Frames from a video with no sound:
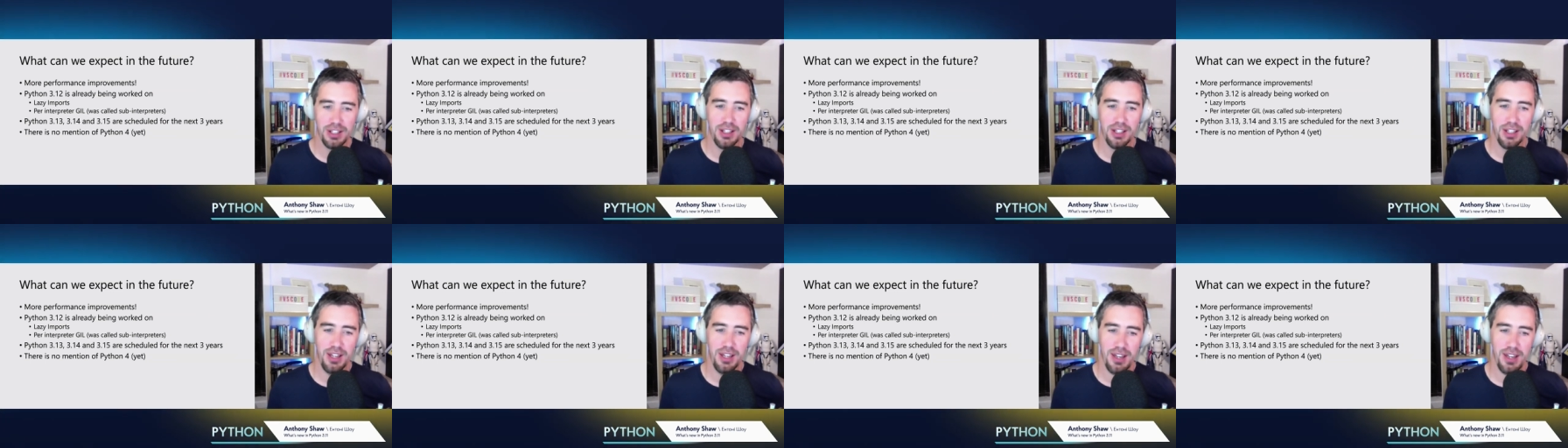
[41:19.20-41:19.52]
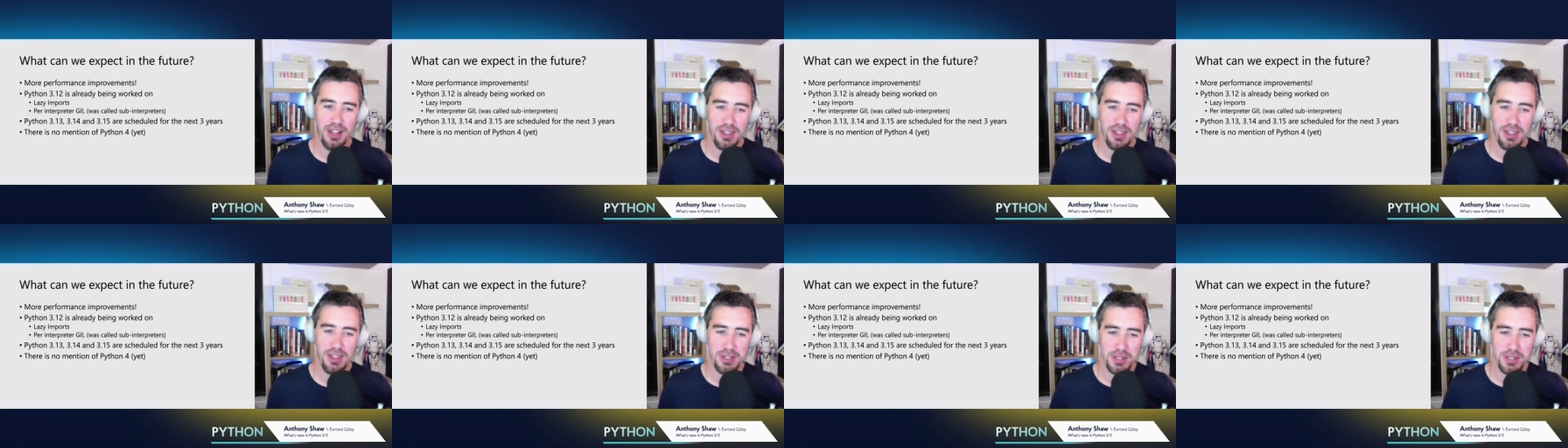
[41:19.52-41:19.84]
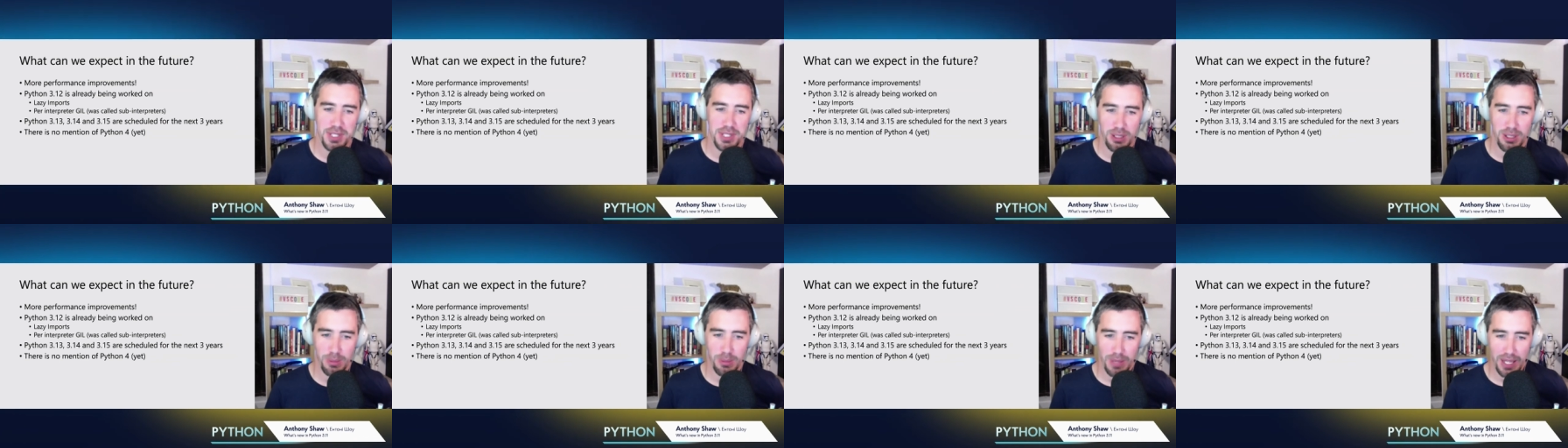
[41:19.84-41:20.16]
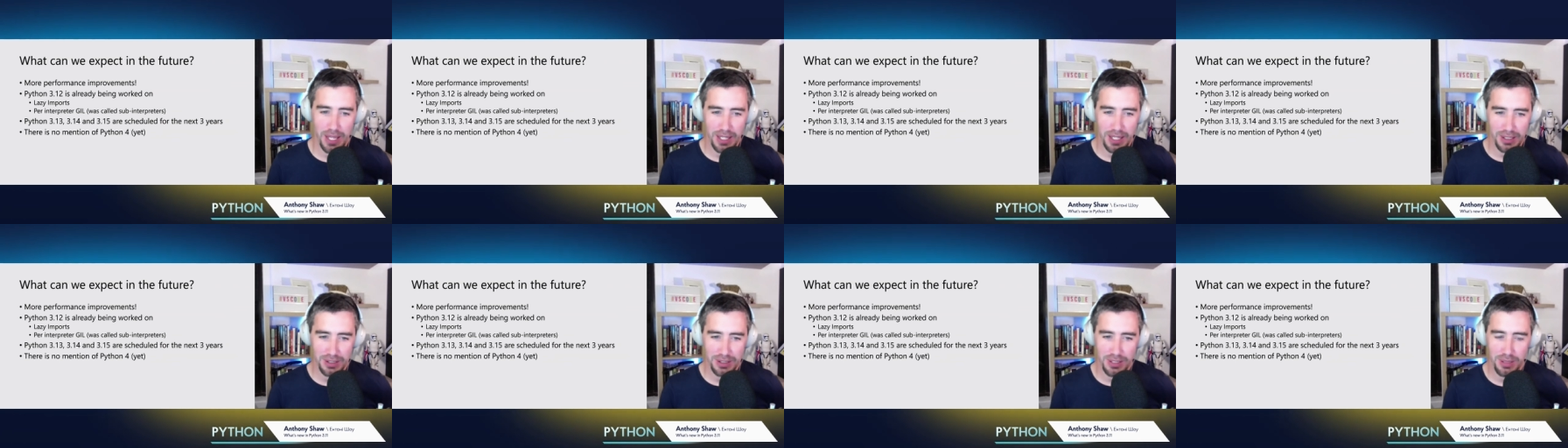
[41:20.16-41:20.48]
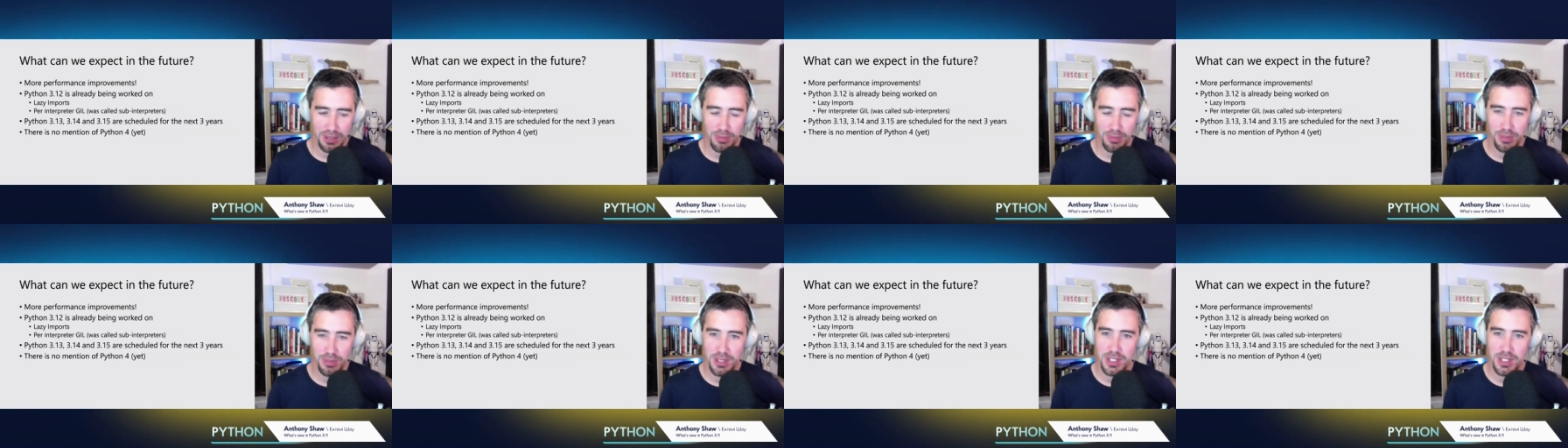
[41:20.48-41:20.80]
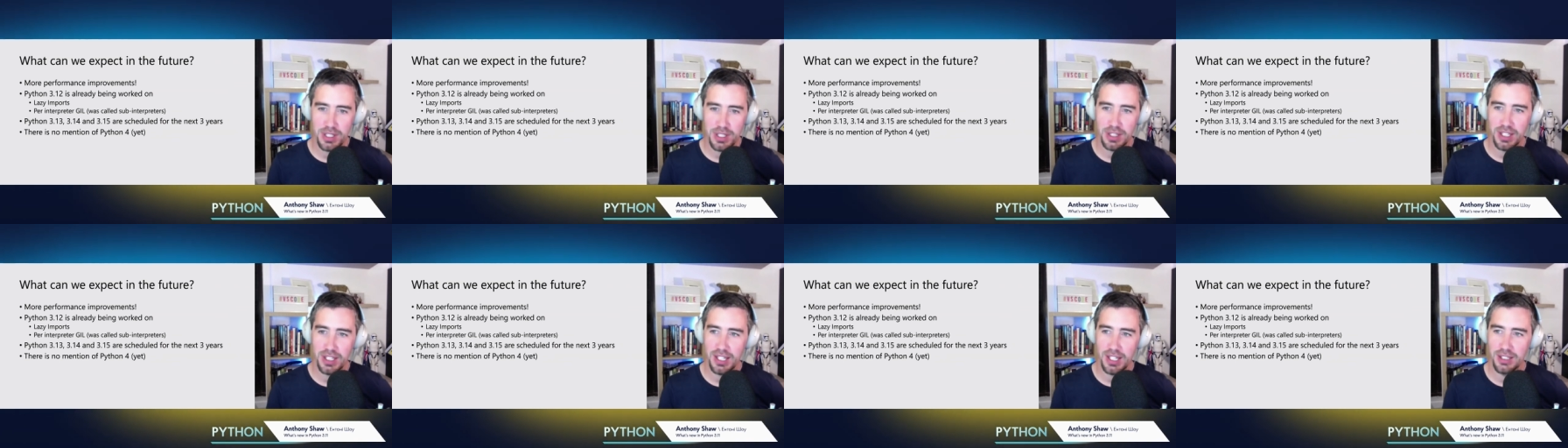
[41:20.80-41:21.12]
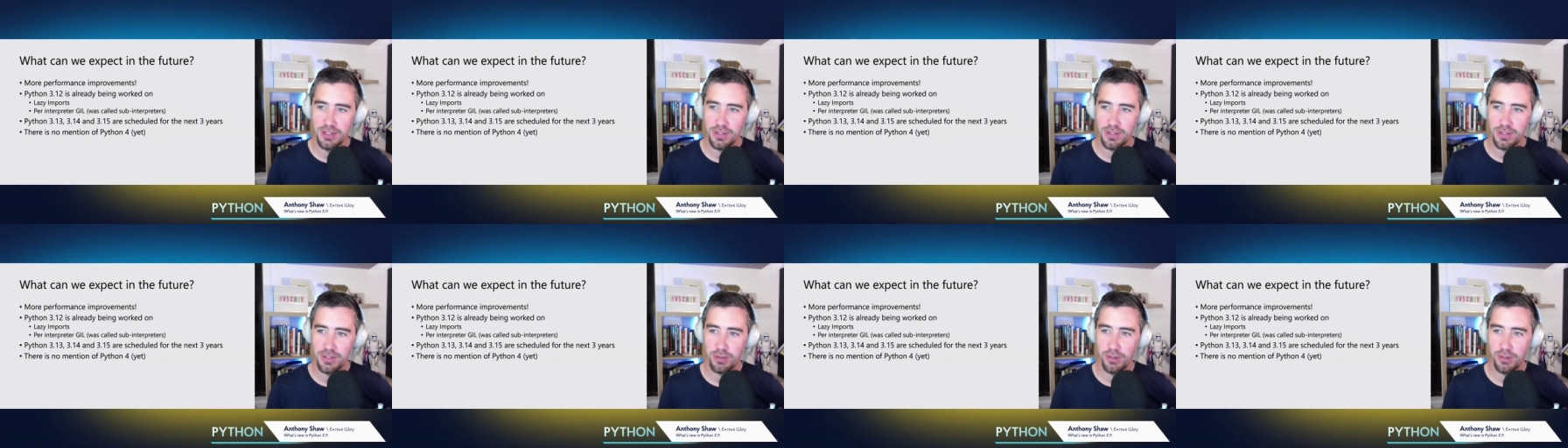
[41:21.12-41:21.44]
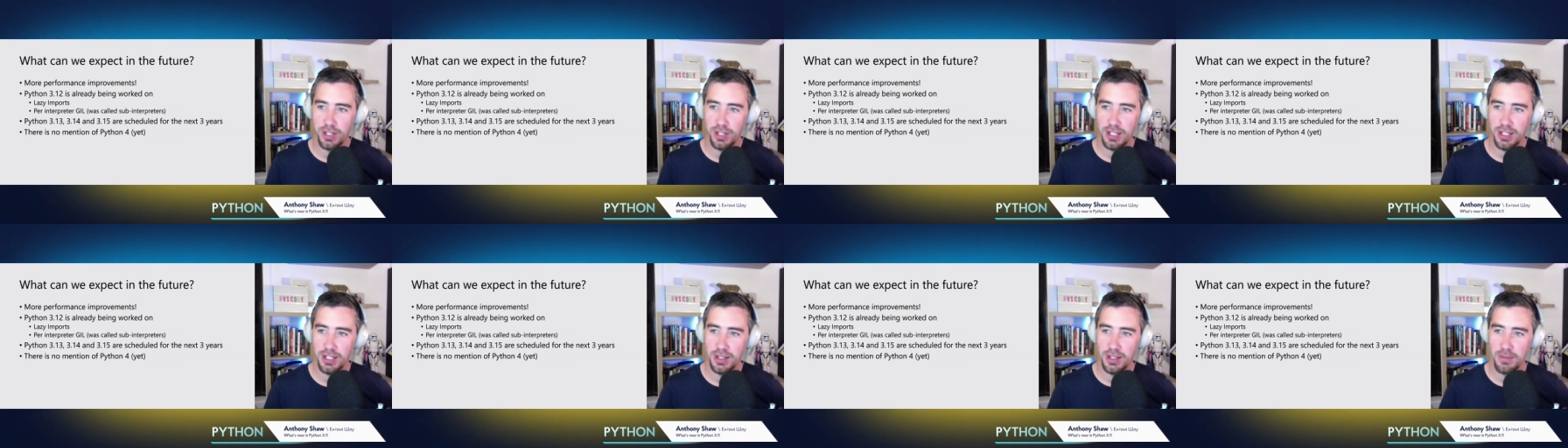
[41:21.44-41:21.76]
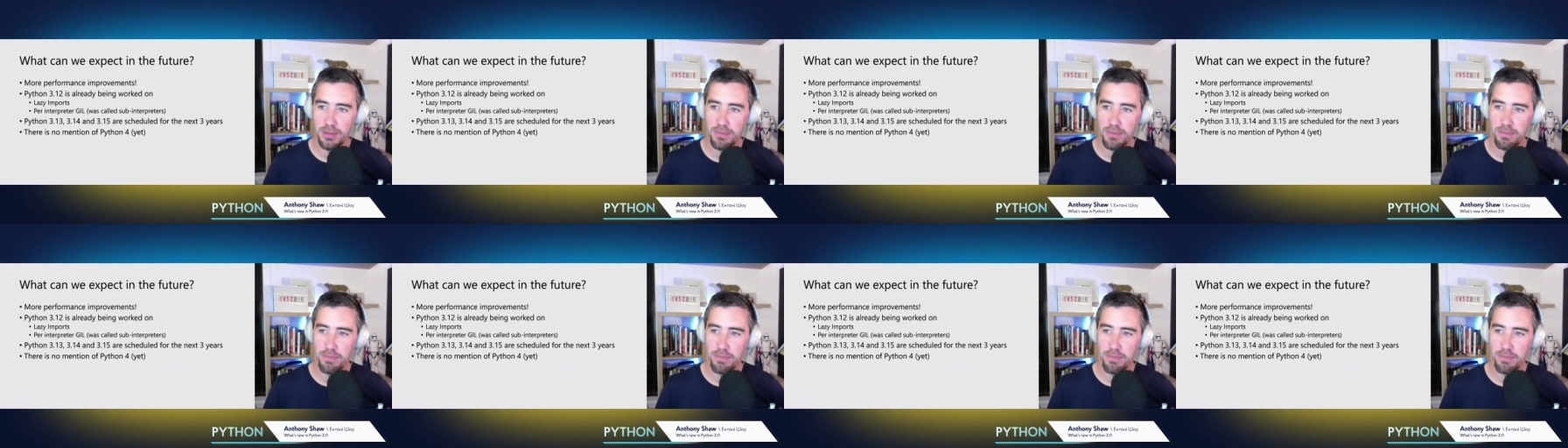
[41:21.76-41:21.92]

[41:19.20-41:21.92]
uh, they'll stop adding numbers to the end of 3